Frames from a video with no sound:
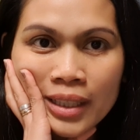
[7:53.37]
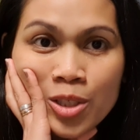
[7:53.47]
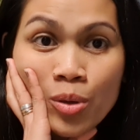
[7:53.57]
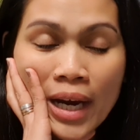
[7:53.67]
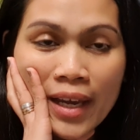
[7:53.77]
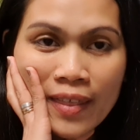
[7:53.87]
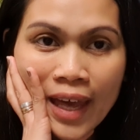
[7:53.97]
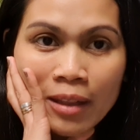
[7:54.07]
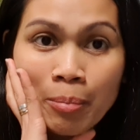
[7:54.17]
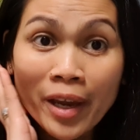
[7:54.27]
try
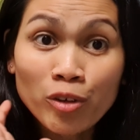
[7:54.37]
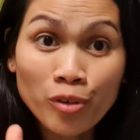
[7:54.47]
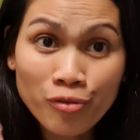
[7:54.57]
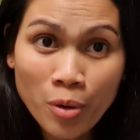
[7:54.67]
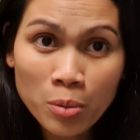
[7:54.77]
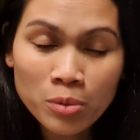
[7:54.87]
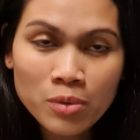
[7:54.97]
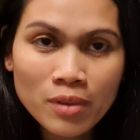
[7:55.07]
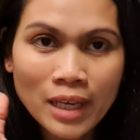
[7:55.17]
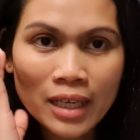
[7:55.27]
that
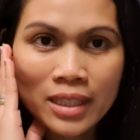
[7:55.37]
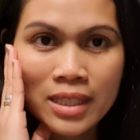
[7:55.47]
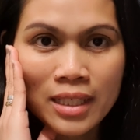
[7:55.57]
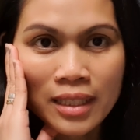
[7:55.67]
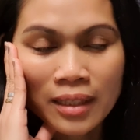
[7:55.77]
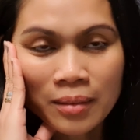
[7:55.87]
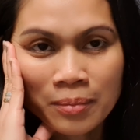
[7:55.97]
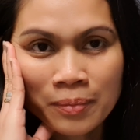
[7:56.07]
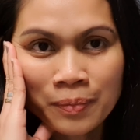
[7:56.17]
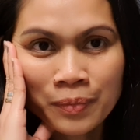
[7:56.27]
microphone, that
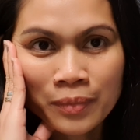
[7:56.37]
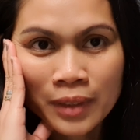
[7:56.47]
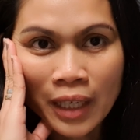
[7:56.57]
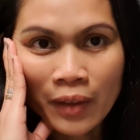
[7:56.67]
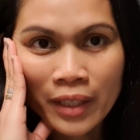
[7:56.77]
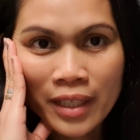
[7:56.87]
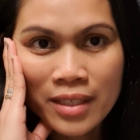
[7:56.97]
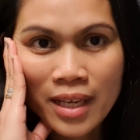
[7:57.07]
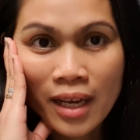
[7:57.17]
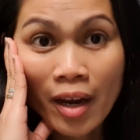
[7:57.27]
how can I
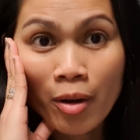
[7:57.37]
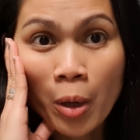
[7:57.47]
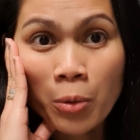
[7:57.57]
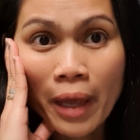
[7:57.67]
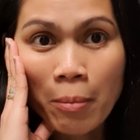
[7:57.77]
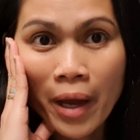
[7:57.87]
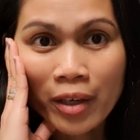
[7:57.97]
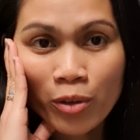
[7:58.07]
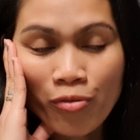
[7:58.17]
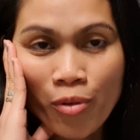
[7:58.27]
say, karaoke
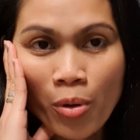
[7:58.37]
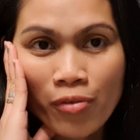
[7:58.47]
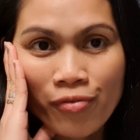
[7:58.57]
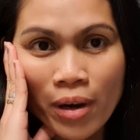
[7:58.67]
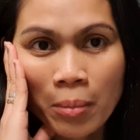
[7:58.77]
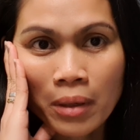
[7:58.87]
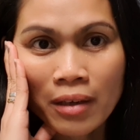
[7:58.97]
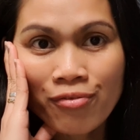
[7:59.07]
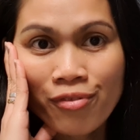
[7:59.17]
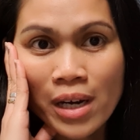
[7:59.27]
microphone from
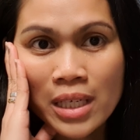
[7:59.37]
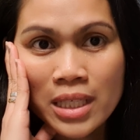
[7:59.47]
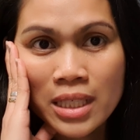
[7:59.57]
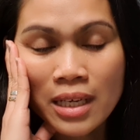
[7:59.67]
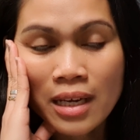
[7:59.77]
a friend